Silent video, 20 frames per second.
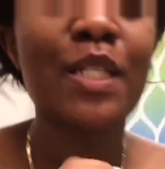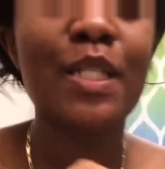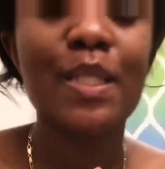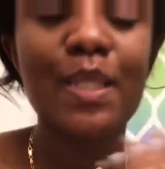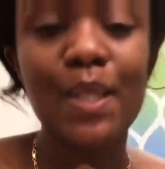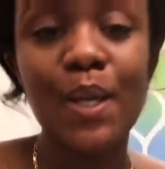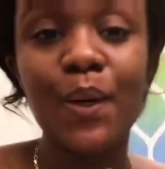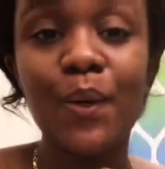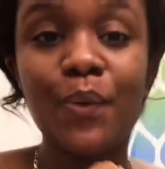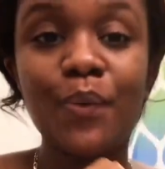
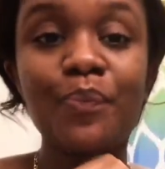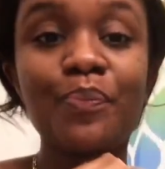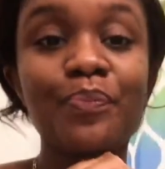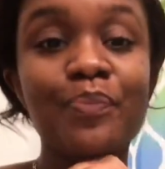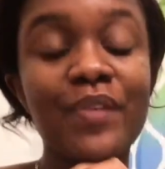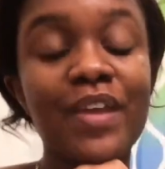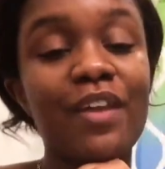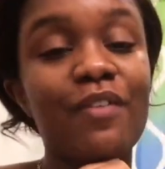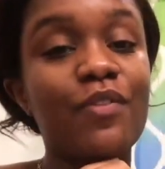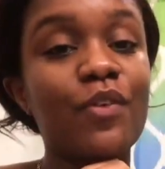So
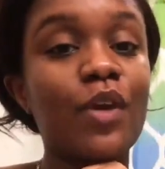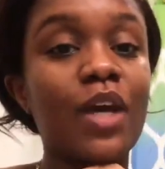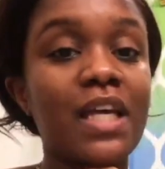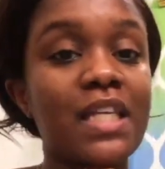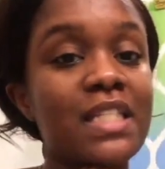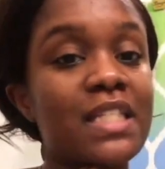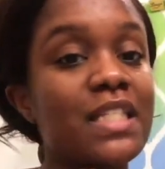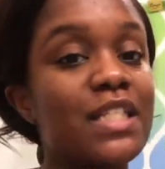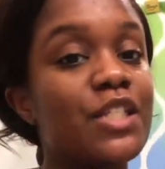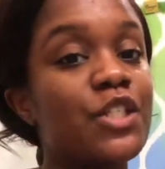if you
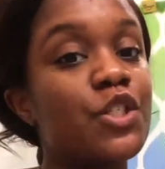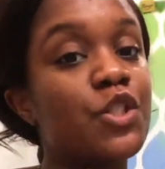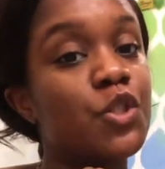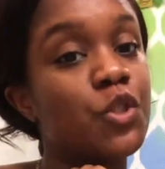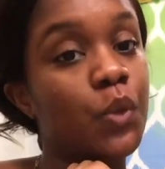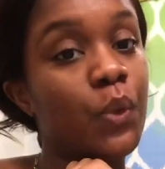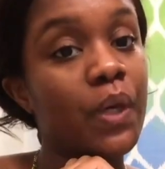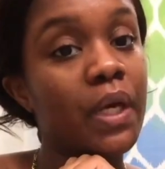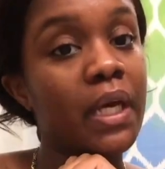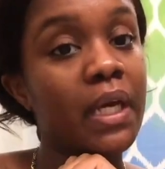guys
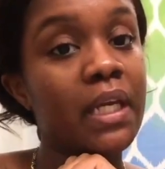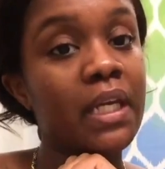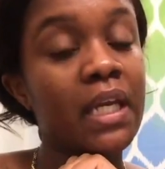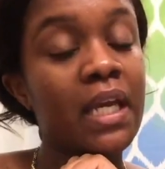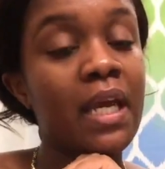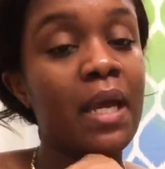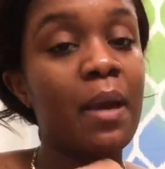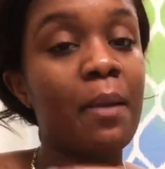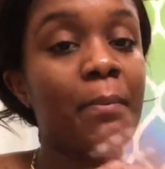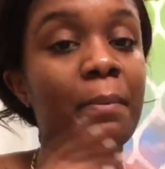enjoyed
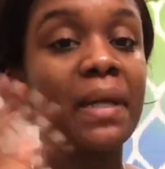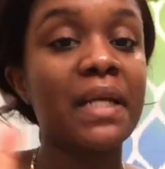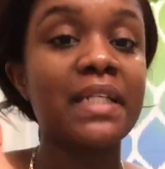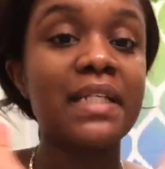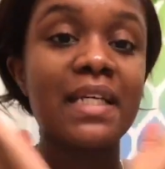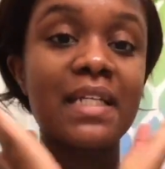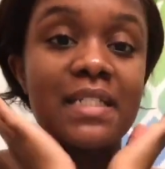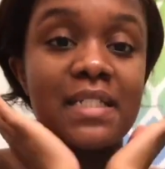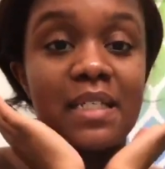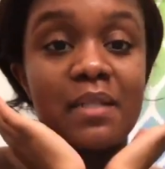my
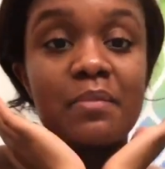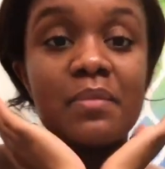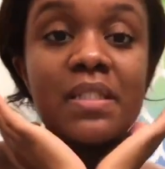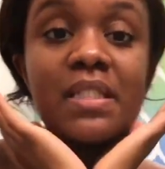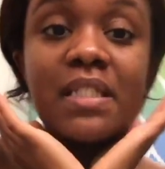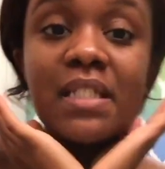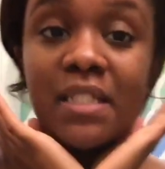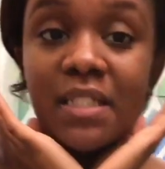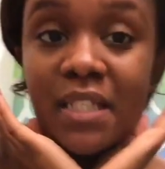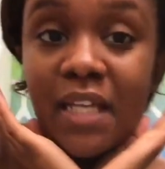nighttime
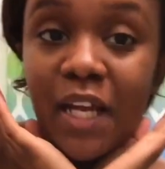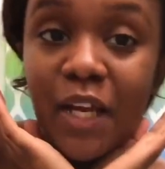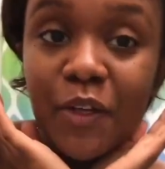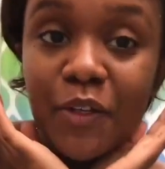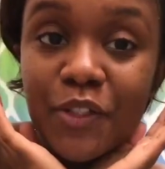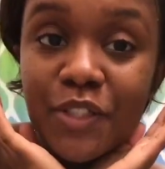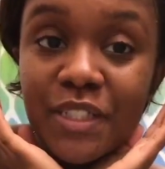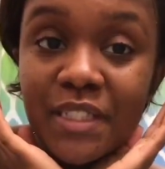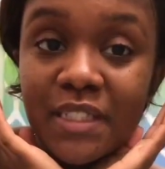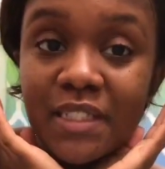skincare
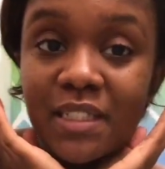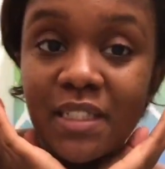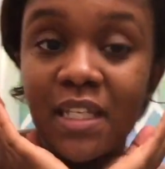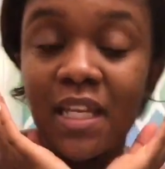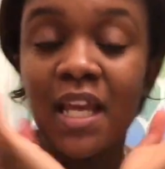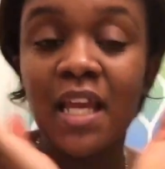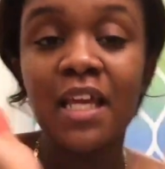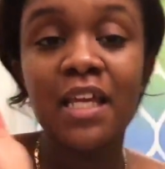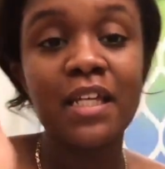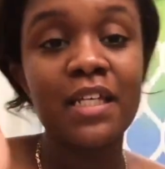
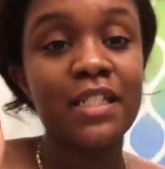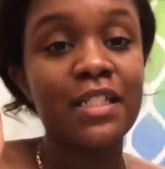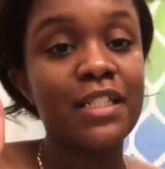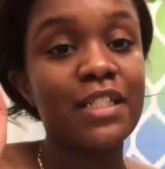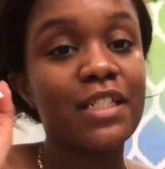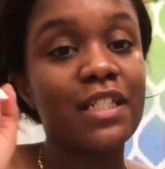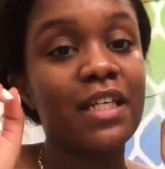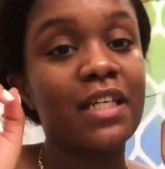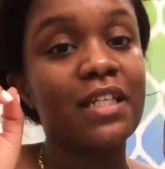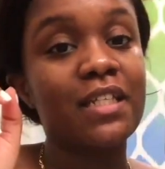routine,
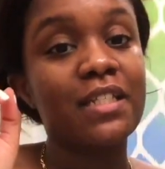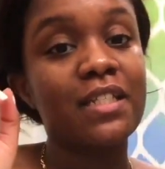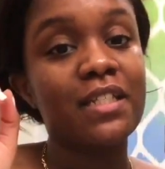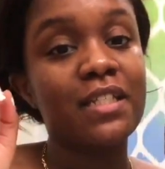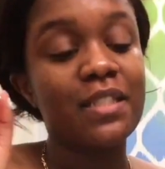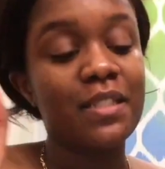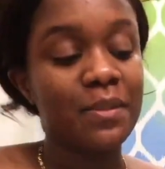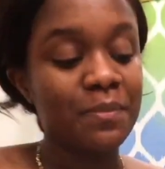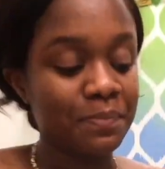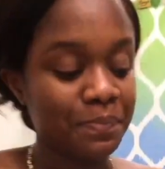
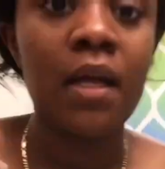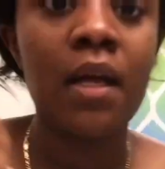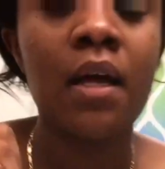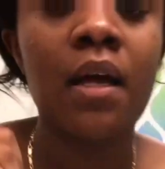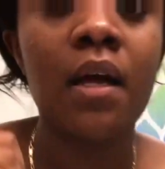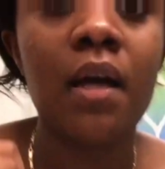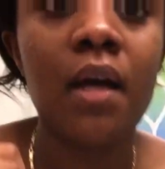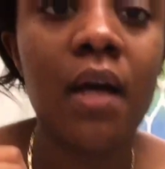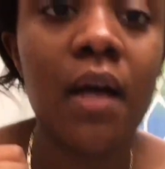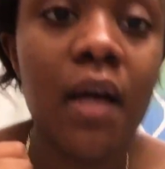just
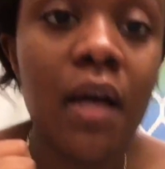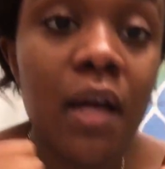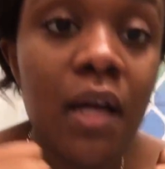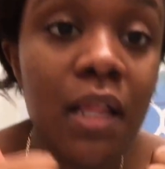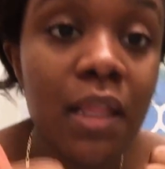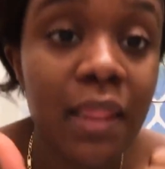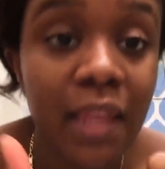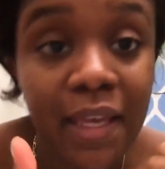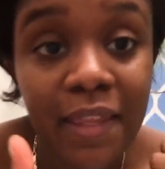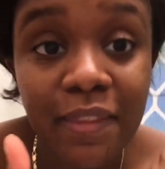
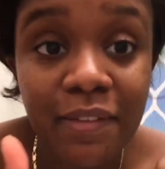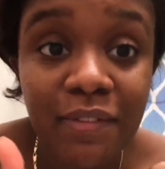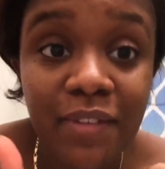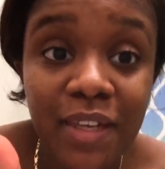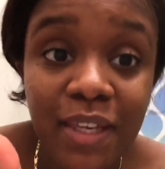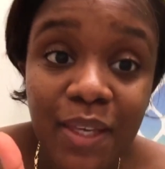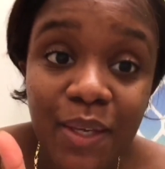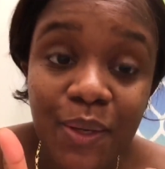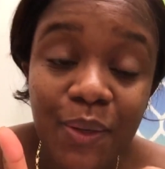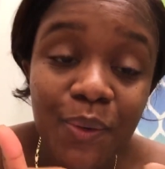like the
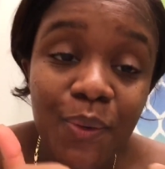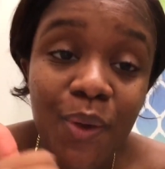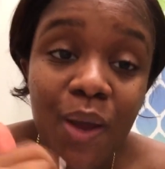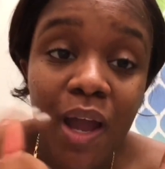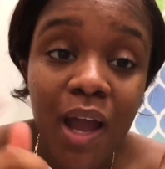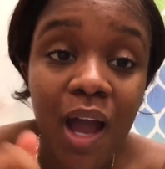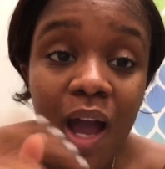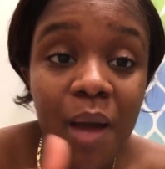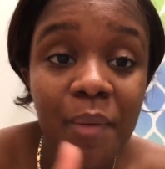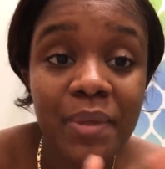video,
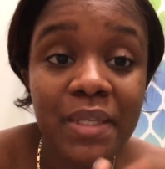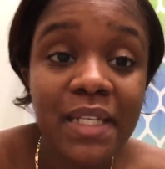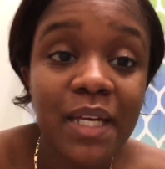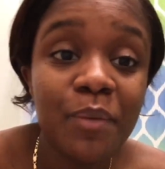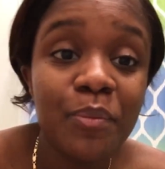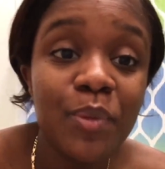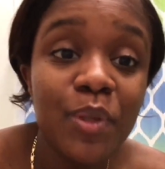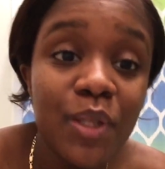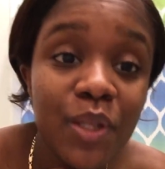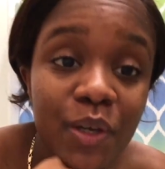comment
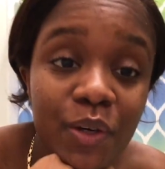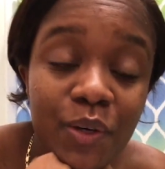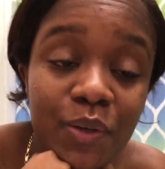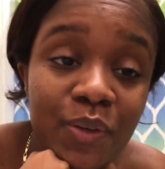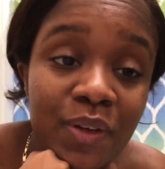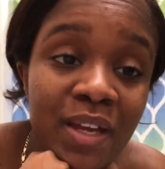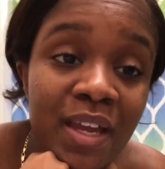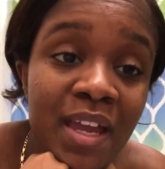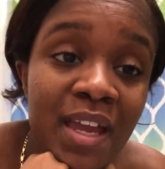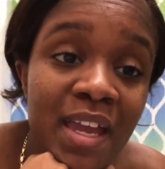down below,